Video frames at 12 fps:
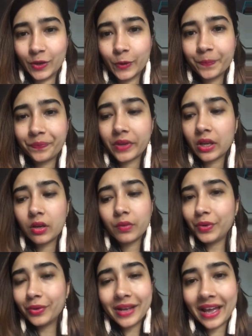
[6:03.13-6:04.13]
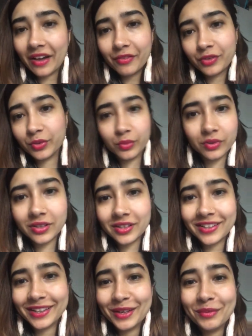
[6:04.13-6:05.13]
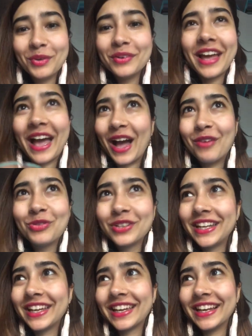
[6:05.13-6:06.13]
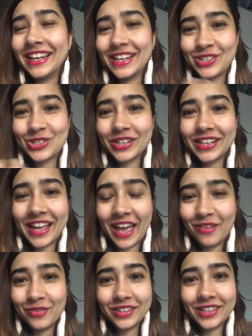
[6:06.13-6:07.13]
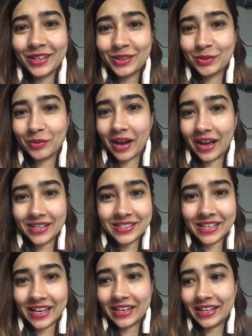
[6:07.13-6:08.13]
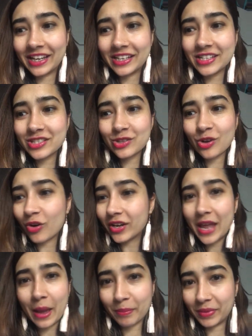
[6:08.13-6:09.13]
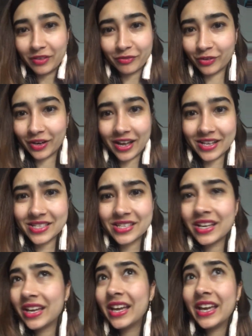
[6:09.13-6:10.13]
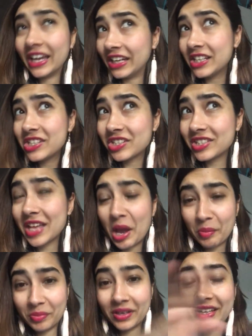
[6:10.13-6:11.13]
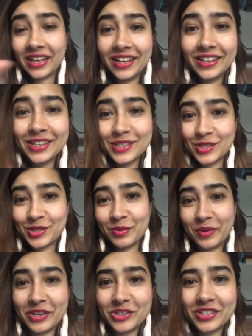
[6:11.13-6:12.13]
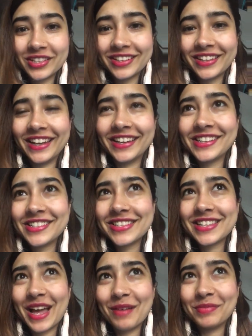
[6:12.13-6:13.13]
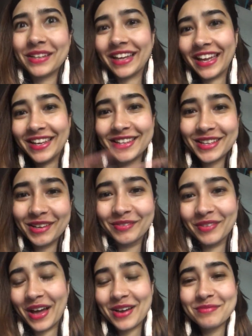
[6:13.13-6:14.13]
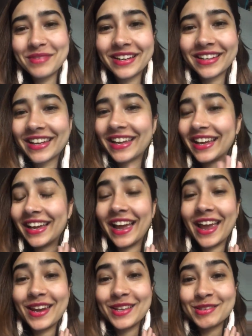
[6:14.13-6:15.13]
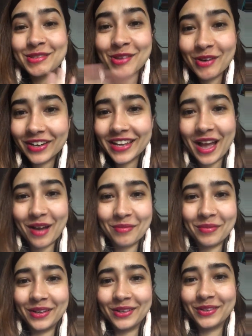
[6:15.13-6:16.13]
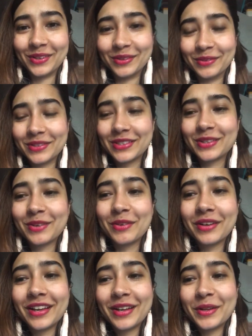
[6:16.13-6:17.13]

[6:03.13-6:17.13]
We don't have to. We don't have to take literally everything to us, and it is not happening for us. It is just happening in the situation, it is just happening in the environment. It is not happening to you. So